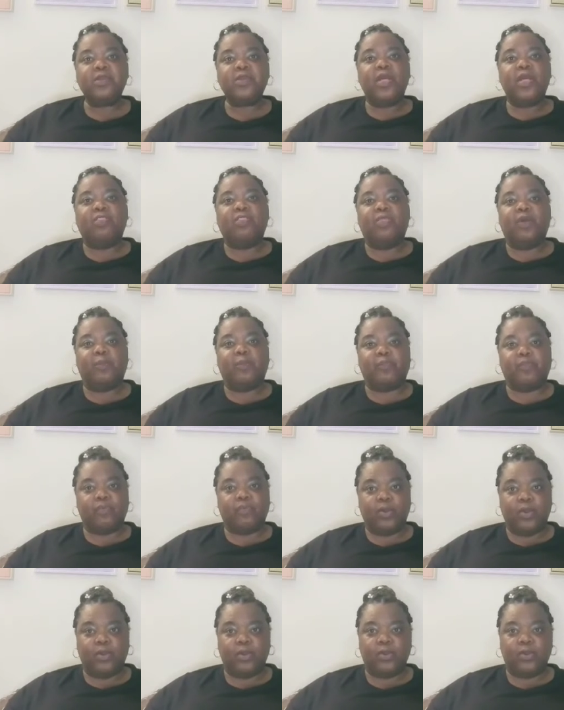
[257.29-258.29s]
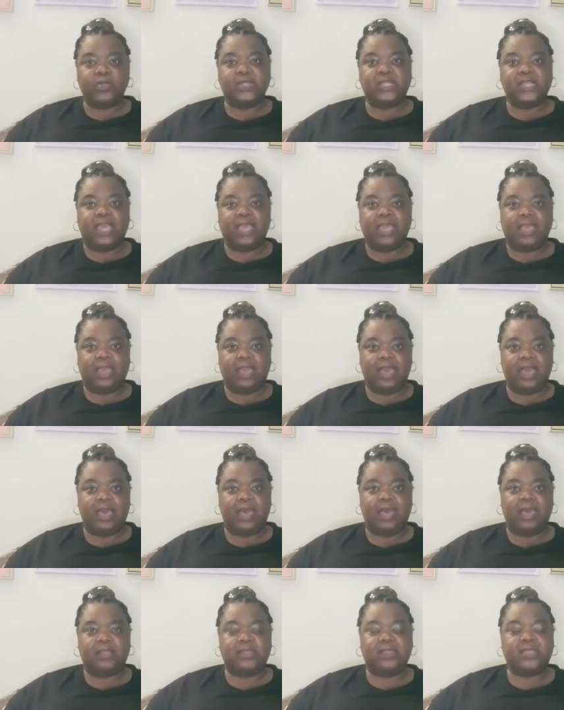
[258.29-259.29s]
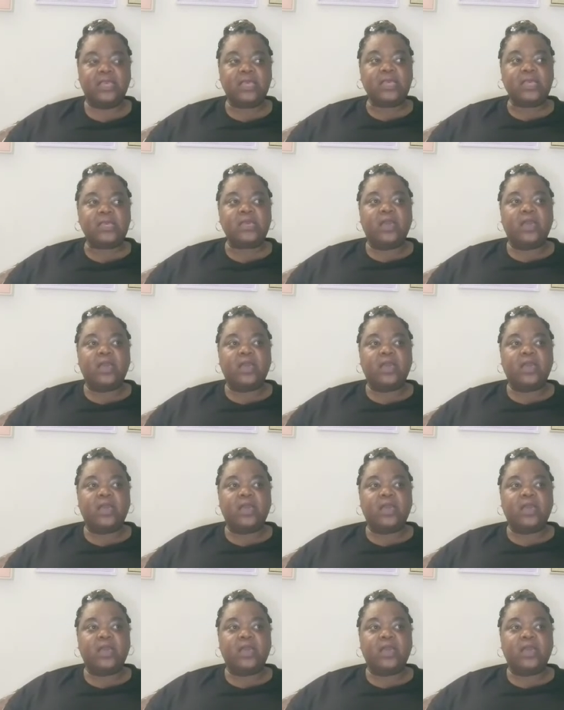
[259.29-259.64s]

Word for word: the pros and cons